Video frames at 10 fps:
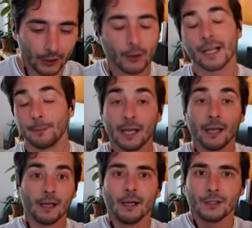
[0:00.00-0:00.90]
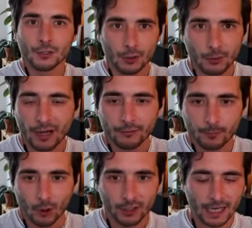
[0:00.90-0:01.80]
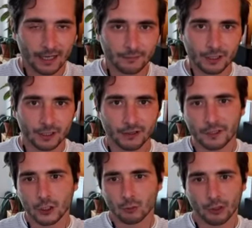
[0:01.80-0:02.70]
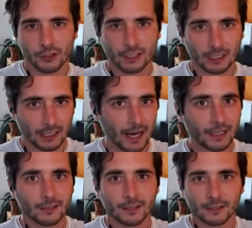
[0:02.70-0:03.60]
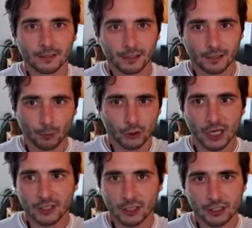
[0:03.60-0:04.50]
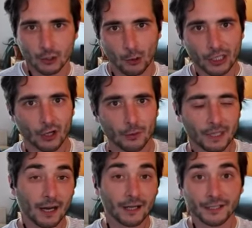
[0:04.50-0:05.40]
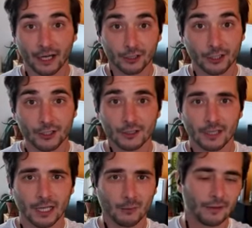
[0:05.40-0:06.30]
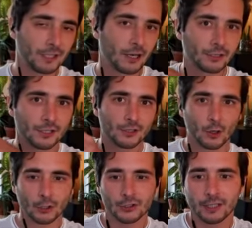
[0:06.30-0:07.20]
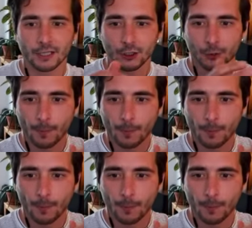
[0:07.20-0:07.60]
Oh yeah, so you have more kind of the visuals, the light, the projections going on behind the artists, and you have the artists on stage.